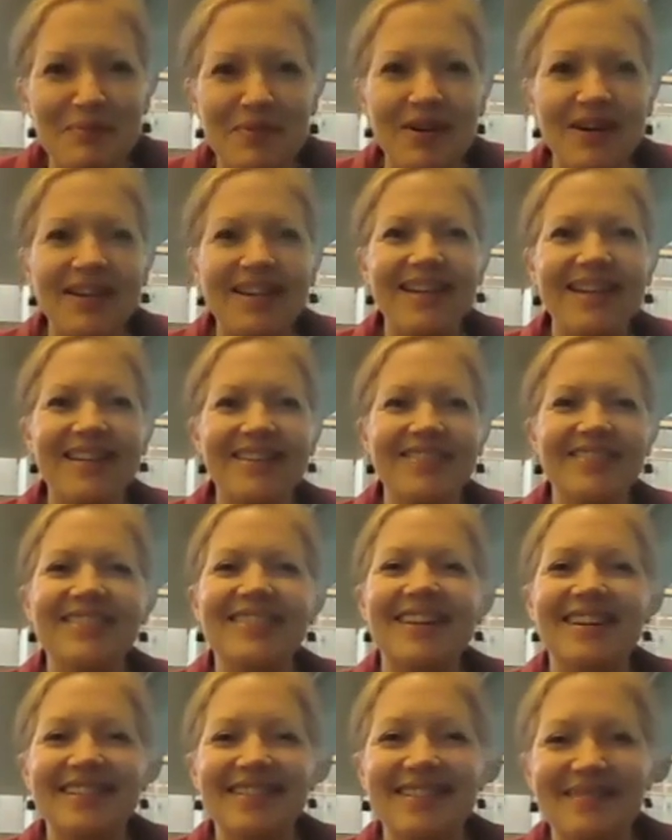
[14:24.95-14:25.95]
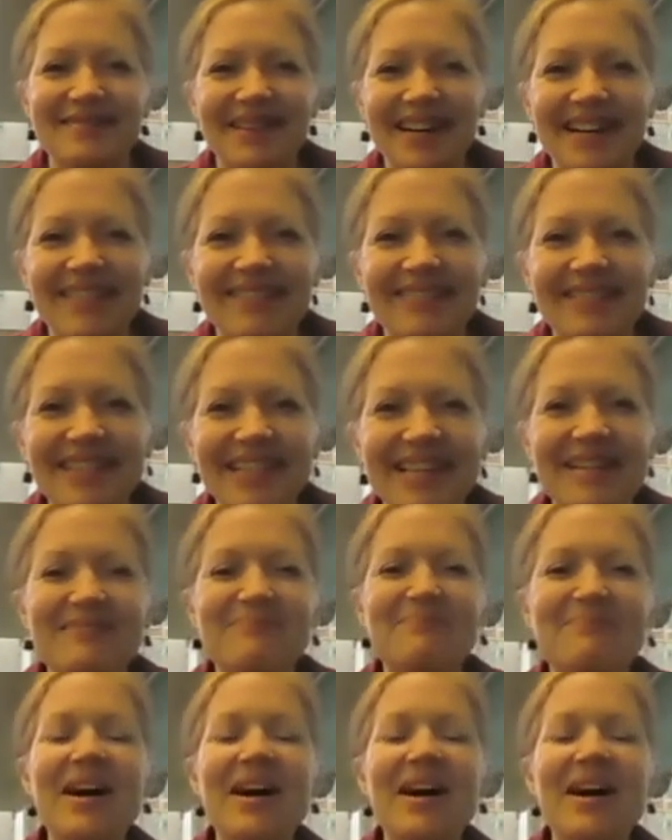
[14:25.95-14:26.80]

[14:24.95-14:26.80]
book, you know, she talks about everything.